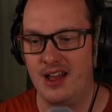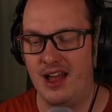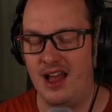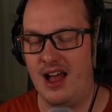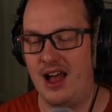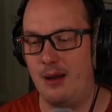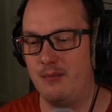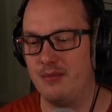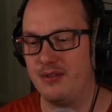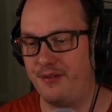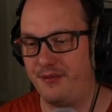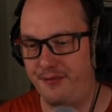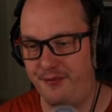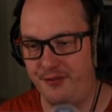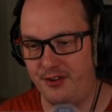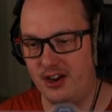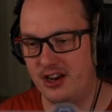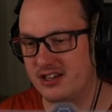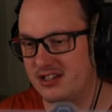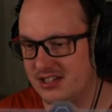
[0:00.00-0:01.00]
Um, the
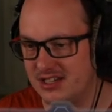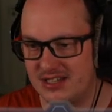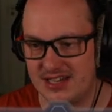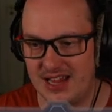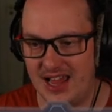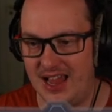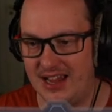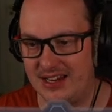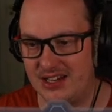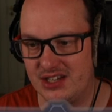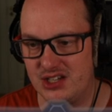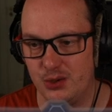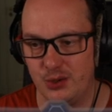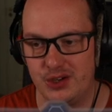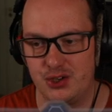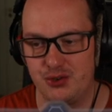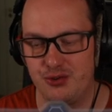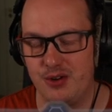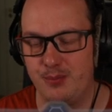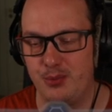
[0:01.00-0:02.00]
first attack
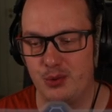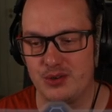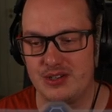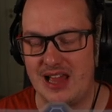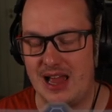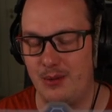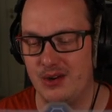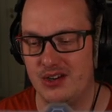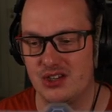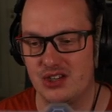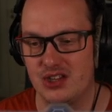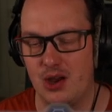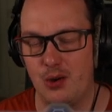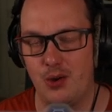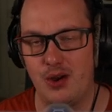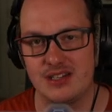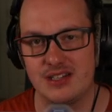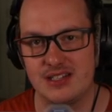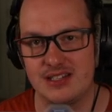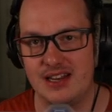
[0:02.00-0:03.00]
doing triple damage
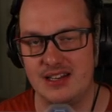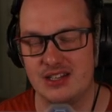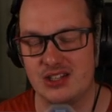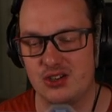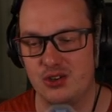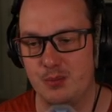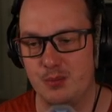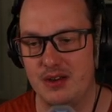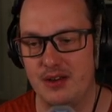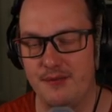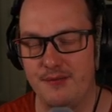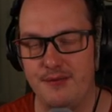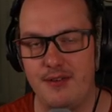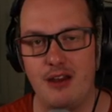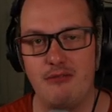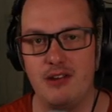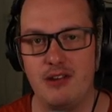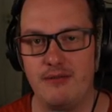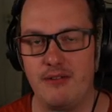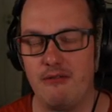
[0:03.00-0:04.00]
though, I sense could be a
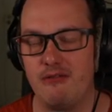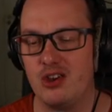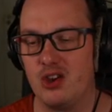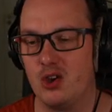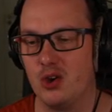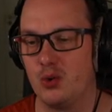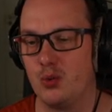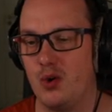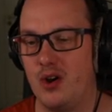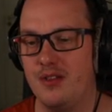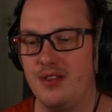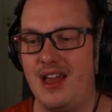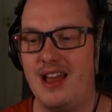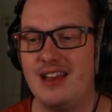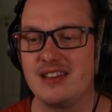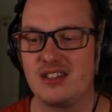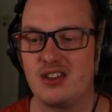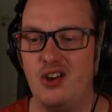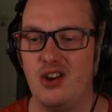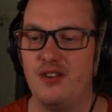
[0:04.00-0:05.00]
very very good one.
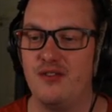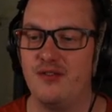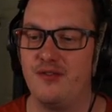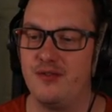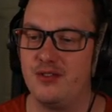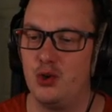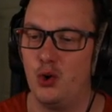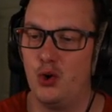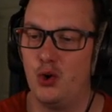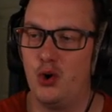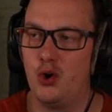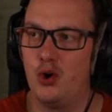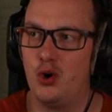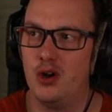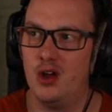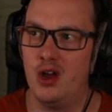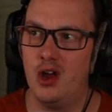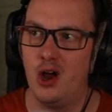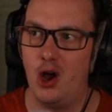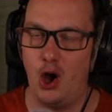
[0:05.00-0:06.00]
That's kind of
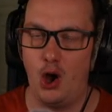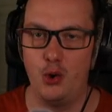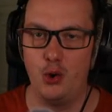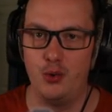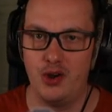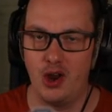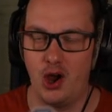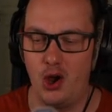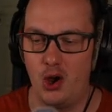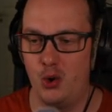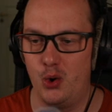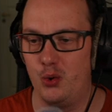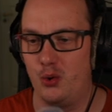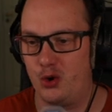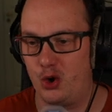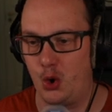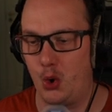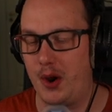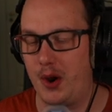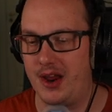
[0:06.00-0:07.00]
your oh no,
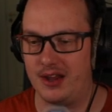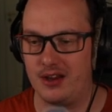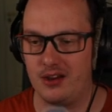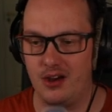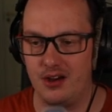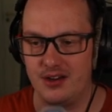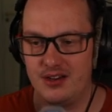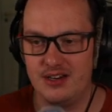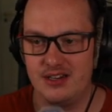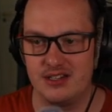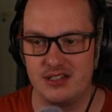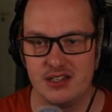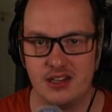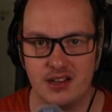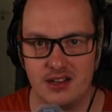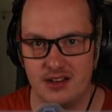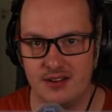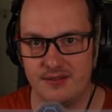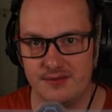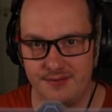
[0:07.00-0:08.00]
quick, I need
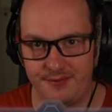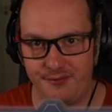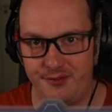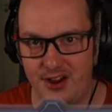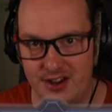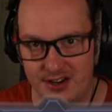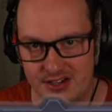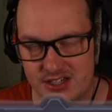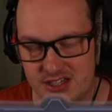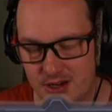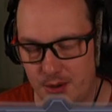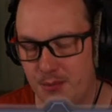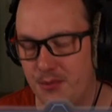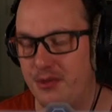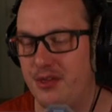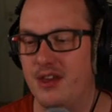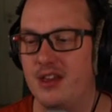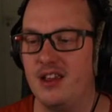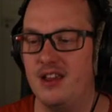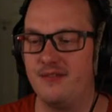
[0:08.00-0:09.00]
to fix
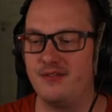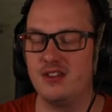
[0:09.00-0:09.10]
something.